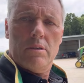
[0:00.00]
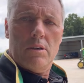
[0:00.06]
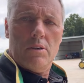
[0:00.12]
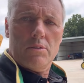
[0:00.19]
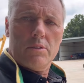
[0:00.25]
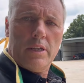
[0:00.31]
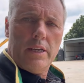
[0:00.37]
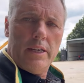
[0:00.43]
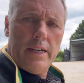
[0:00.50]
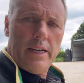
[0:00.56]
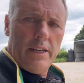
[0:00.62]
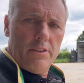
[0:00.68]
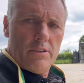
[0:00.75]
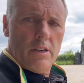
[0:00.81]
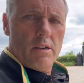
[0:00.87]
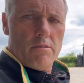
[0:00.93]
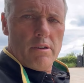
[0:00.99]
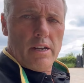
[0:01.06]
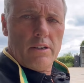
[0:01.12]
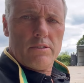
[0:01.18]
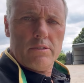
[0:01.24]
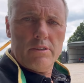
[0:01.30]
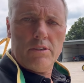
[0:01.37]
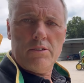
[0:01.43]
on the
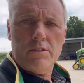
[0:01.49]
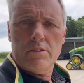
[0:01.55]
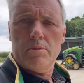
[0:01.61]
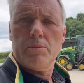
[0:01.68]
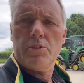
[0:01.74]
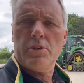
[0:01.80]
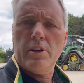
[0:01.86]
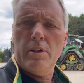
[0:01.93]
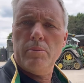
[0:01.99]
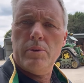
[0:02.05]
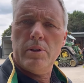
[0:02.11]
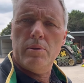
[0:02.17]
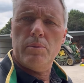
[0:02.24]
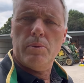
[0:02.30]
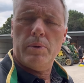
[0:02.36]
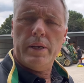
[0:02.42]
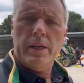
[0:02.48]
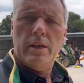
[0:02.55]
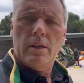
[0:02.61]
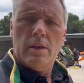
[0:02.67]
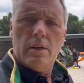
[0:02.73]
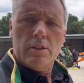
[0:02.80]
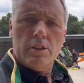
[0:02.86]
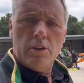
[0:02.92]
8RX. This is the machine that we
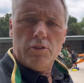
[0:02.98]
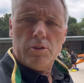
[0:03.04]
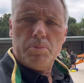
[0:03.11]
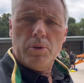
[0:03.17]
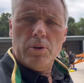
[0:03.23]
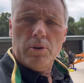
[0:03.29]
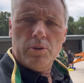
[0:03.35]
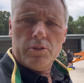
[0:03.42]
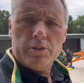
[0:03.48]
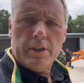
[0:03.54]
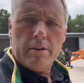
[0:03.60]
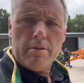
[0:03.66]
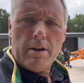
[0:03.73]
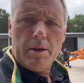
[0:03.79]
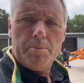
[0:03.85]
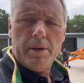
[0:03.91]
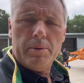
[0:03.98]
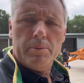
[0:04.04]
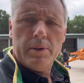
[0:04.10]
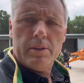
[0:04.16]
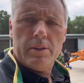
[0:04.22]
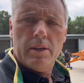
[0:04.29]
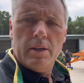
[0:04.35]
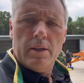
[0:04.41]
used to put oilseed rape in
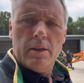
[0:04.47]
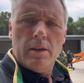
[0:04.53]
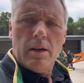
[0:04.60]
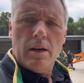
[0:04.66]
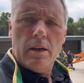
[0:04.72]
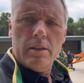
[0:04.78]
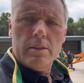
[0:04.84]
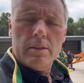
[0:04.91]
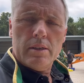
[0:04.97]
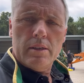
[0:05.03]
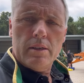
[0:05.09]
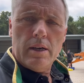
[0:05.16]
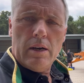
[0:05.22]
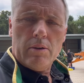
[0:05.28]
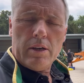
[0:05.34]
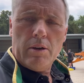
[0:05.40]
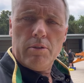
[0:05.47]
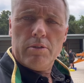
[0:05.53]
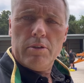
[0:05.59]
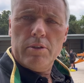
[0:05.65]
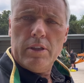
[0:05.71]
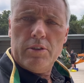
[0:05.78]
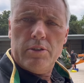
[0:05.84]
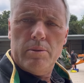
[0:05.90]
with, and I'll go through
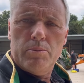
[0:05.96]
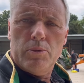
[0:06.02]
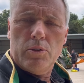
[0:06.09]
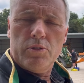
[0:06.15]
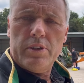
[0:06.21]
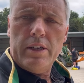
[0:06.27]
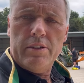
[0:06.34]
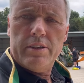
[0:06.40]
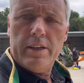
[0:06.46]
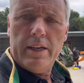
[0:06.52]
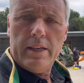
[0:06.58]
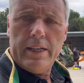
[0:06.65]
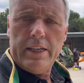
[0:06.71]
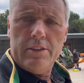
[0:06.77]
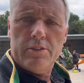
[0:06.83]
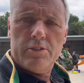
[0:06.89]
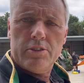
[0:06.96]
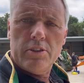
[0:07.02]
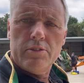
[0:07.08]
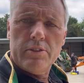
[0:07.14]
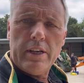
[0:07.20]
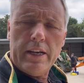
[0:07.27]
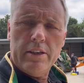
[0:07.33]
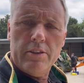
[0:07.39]
this in more detail in
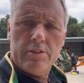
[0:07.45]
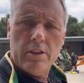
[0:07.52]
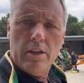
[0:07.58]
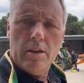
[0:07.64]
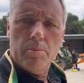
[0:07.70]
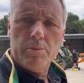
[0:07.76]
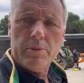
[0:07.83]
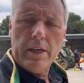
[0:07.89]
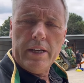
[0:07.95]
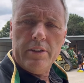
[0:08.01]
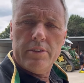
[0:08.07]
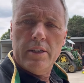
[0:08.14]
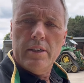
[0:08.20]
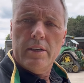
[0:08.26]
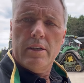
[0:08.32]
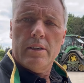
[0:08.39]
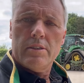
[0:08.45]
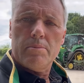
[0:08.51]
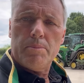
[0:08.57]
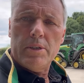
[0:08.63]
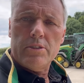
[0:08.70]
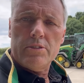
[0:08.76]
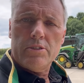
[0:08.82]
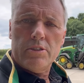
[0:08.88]
Sunday's update,
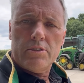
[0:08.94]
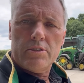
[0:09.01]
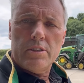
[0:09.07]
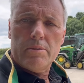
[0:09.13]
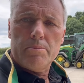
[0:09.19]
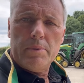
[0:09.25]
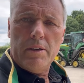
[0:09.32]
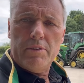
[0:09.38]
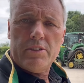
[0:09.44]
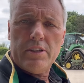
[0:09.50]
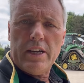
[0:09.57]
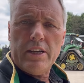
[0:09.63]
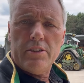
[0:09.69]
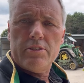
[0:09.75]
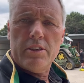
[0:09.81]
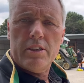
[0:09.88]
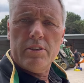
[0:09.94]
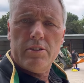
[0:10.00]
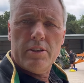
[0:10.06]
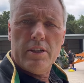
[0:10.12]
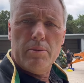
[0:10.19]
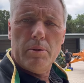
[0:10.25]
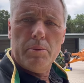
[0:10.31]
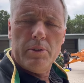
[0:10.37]
but just a bit of a taste. You can see
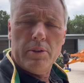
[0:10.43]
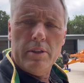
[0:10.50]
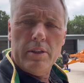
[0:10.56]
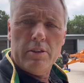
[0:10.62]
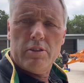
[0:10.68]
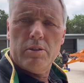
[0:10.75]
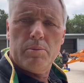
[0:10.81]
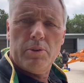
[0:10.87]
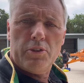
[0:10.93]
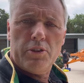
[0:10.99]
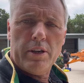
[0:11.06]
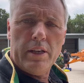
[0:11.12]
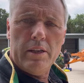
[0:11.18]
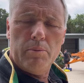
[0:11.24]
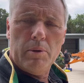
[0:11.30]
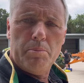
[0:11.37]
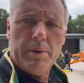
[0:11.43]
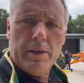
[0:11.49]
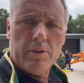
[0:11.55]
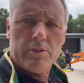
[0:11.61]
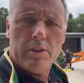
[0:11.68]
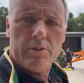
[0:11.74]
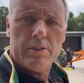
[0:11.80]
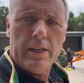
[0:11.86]
what we're doing. This is a machine that we
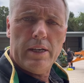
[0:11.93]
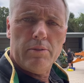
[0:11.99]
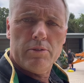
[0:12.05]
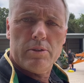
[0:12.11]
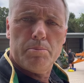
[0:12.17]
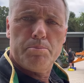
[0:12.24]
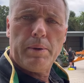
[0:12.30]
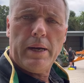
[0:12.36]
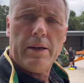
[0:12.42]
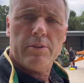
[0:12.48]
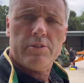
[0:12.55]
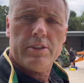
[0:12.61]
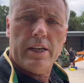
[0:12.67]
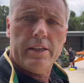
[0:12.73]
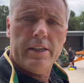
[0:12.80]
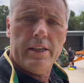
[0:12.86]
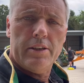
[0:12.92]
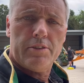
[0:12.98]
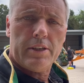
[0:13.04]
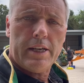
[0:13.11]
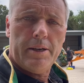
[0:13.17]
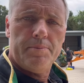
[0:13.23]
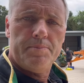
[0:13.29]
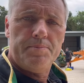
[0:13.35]
built ourselves about 10 years ago.